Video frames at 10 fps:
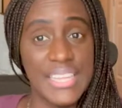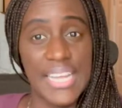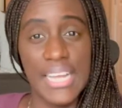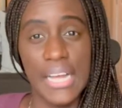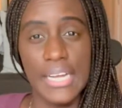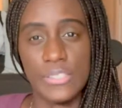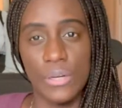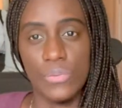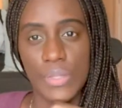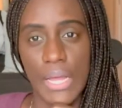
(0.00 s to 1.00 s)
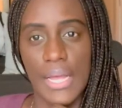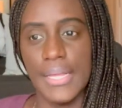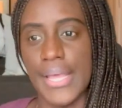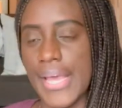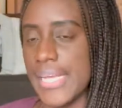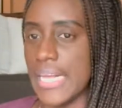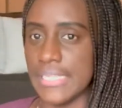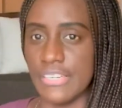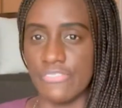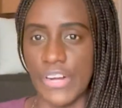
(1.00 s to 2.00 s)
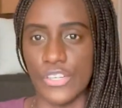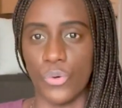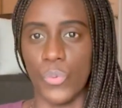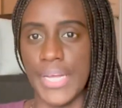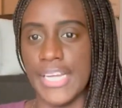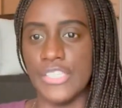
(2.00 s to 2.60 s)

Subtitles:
thing I don't like, and I need to find a way